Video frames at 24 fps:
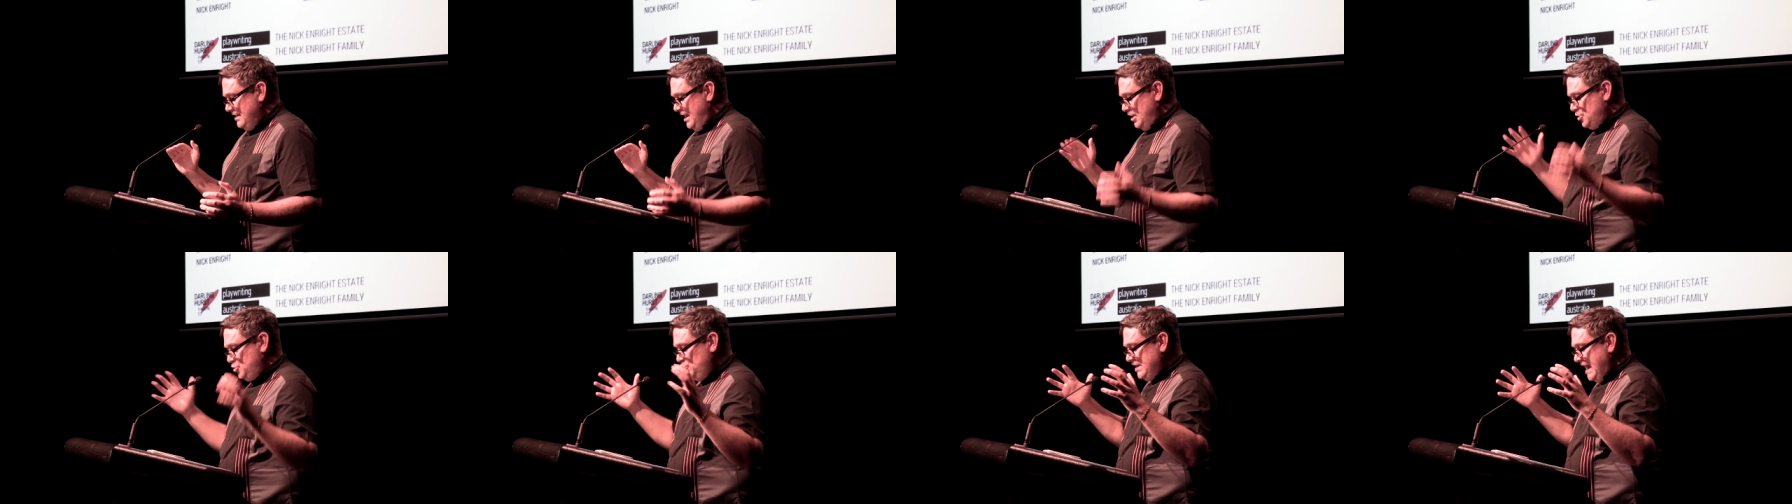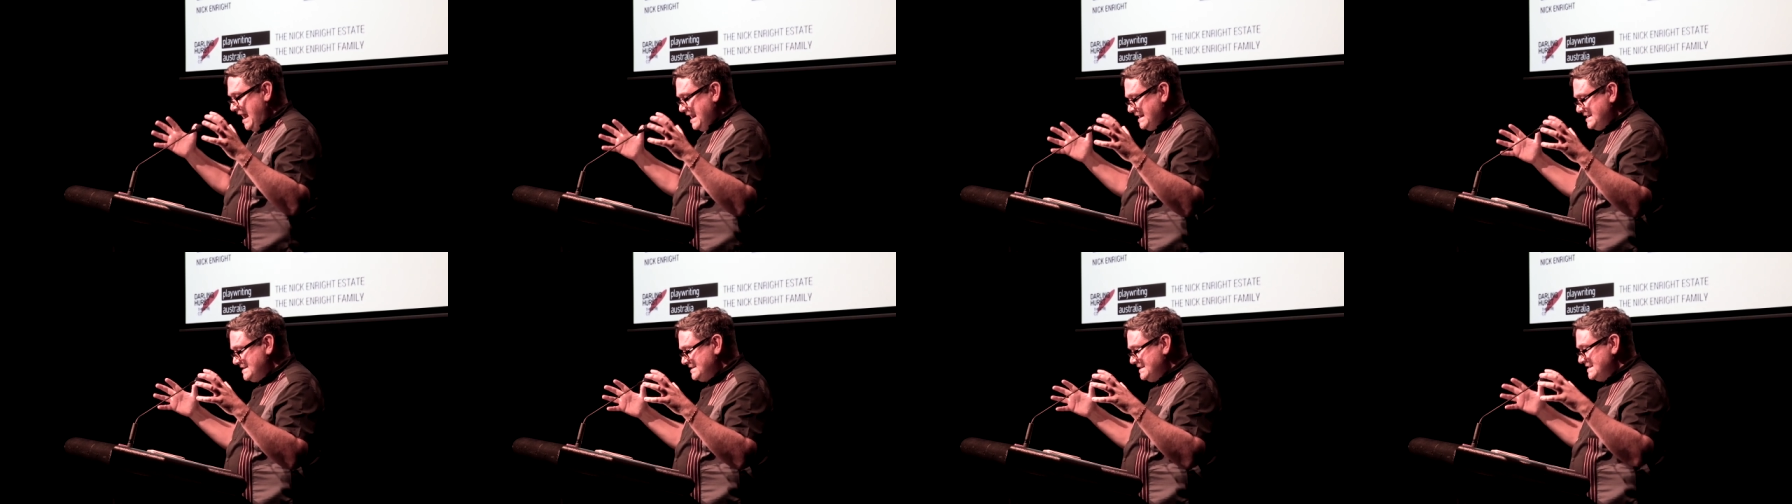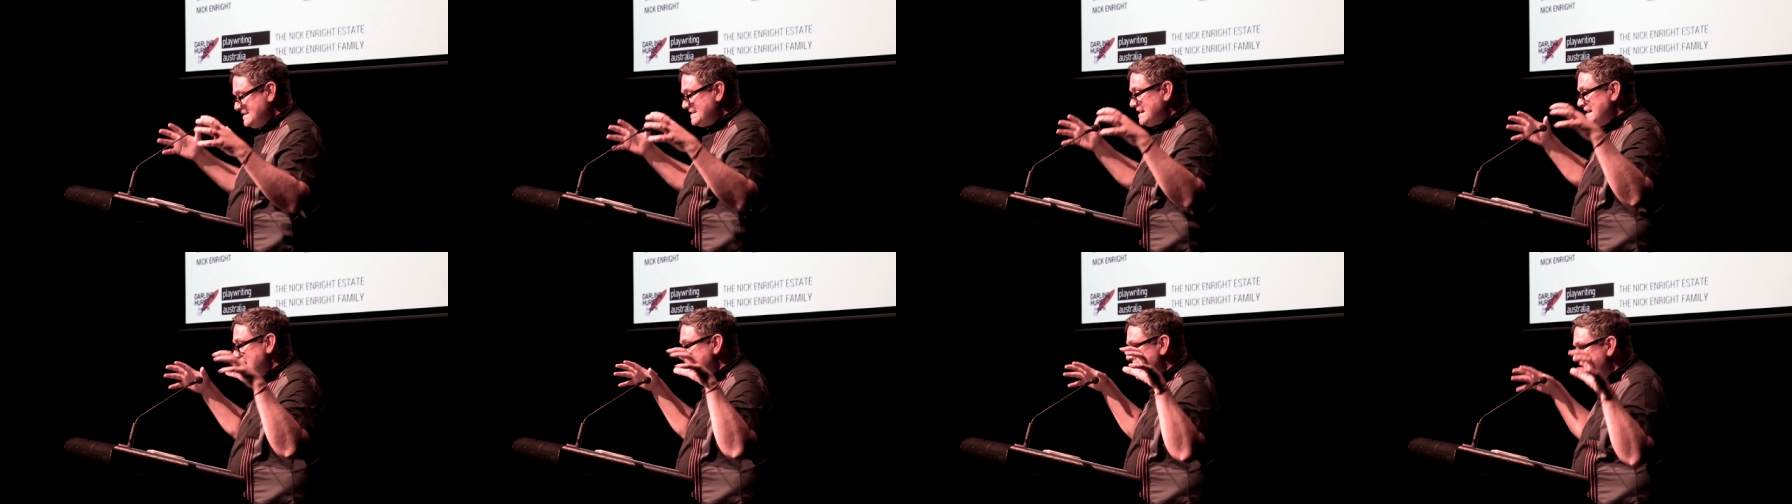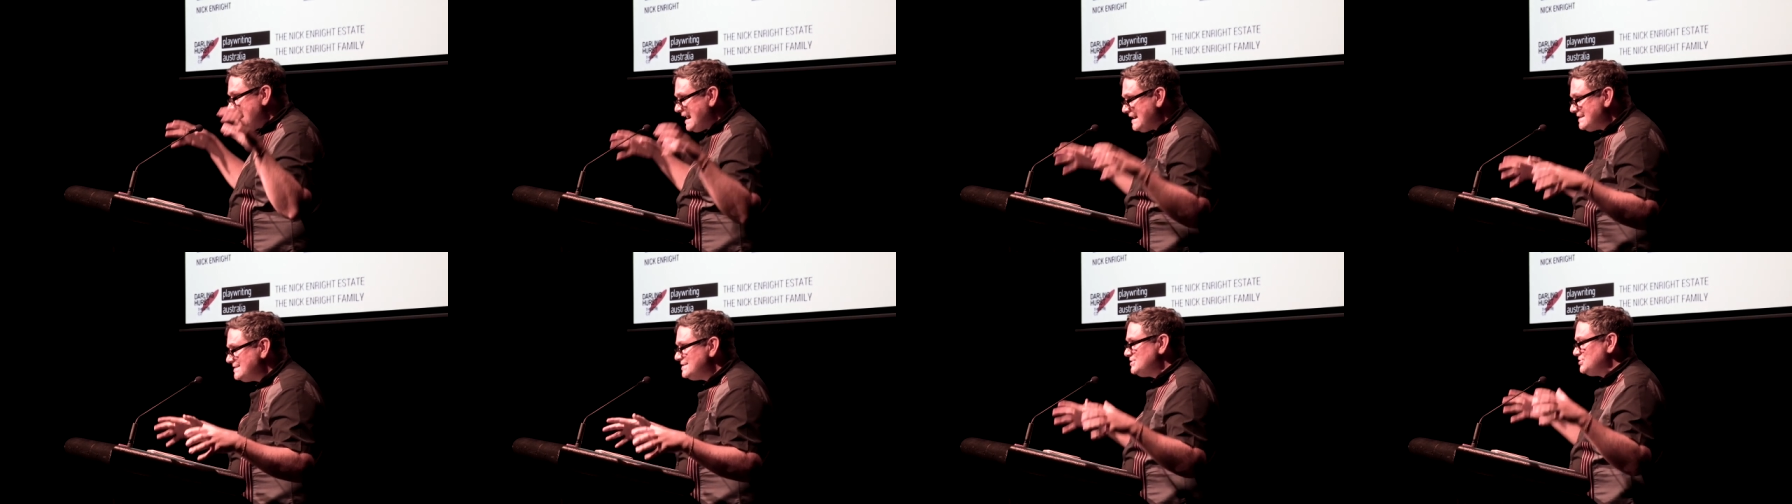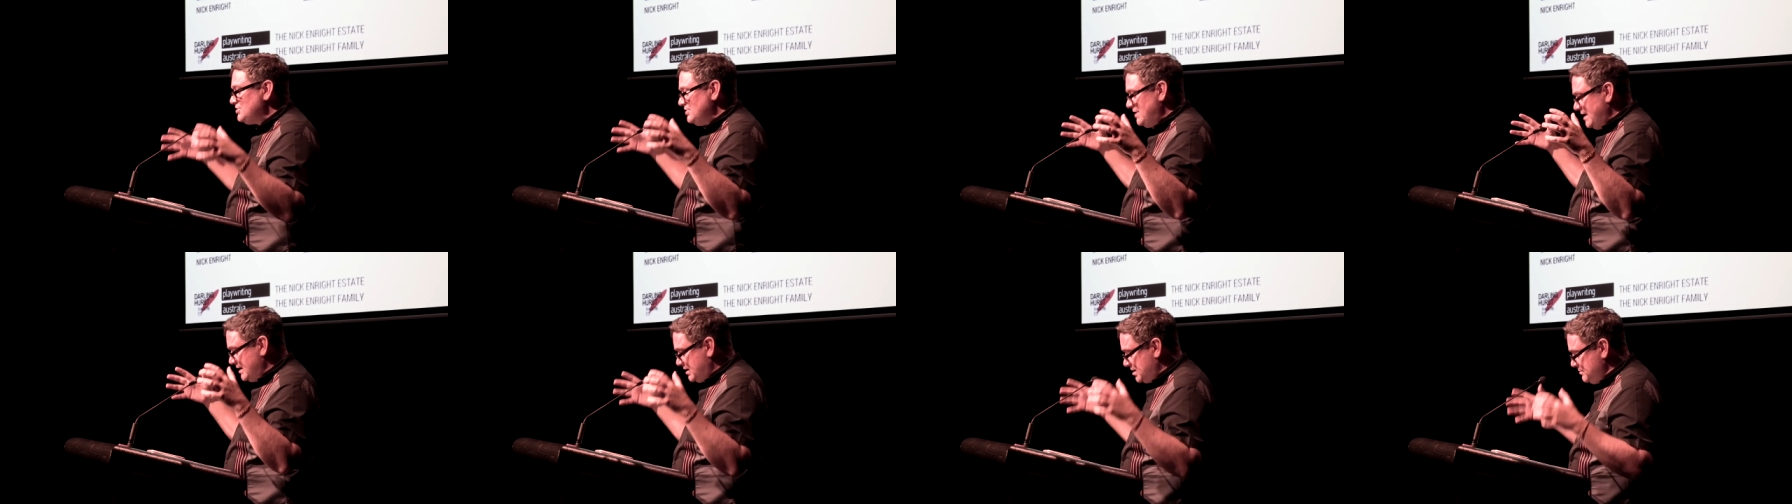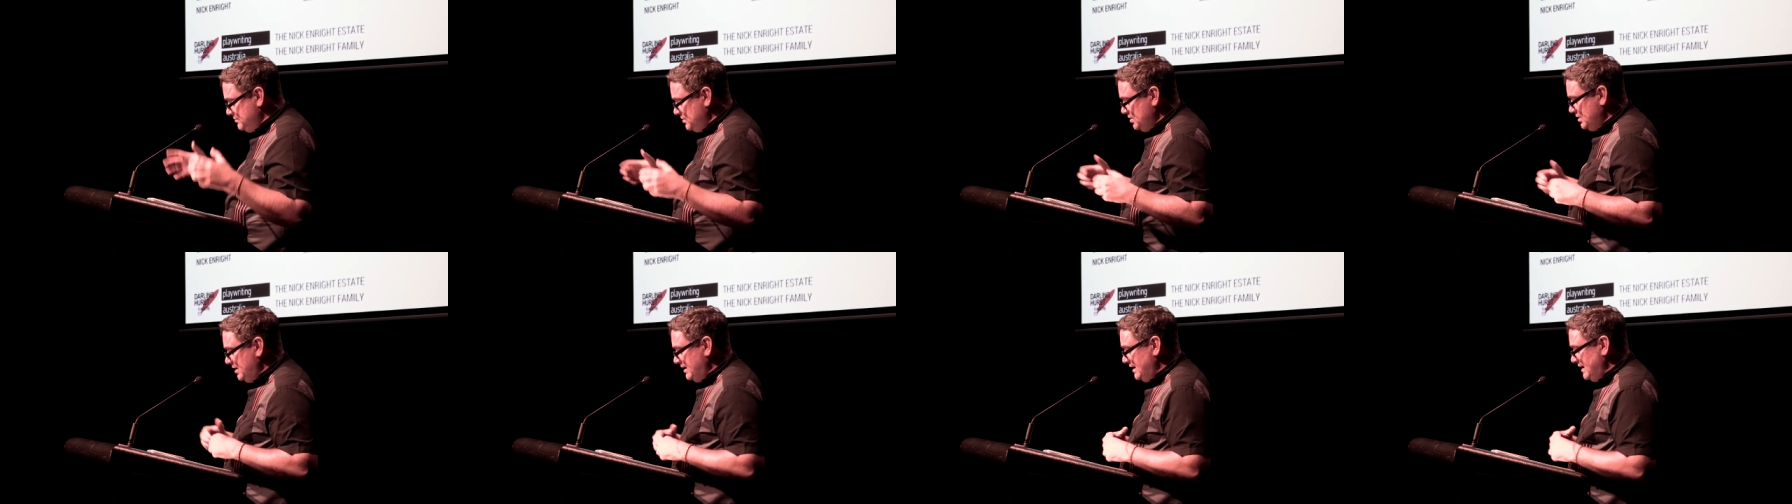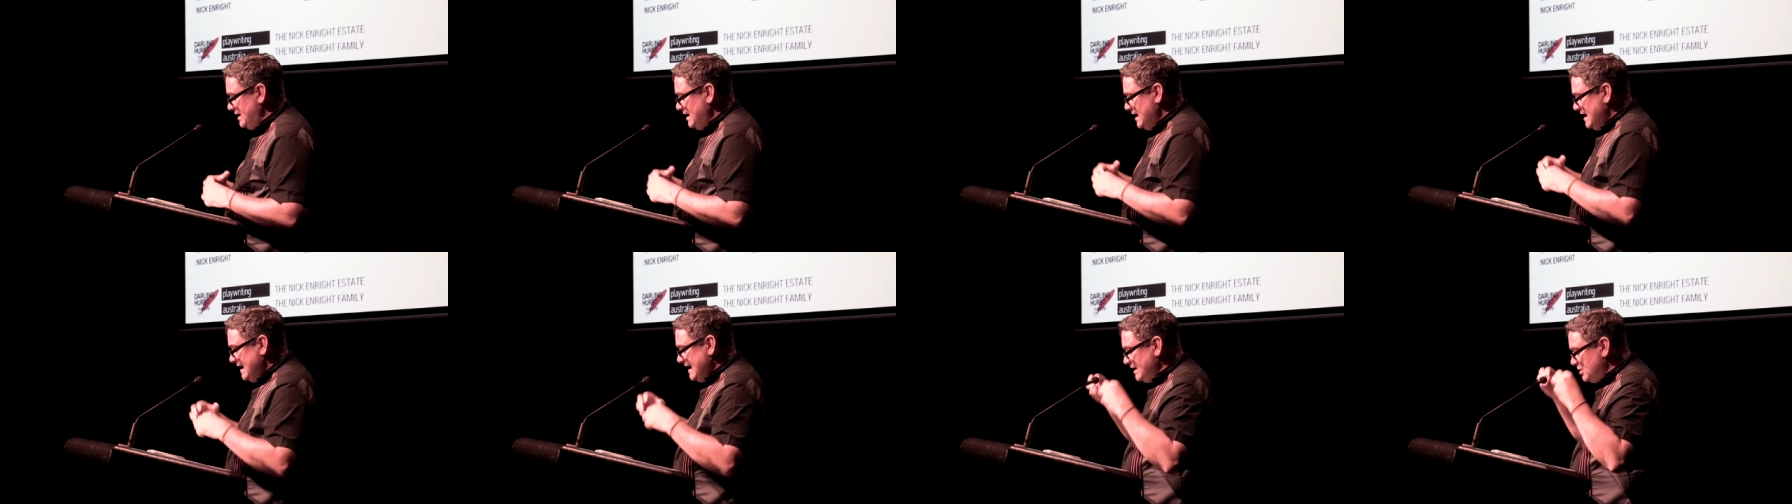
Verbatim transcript: A good artist is connected to their community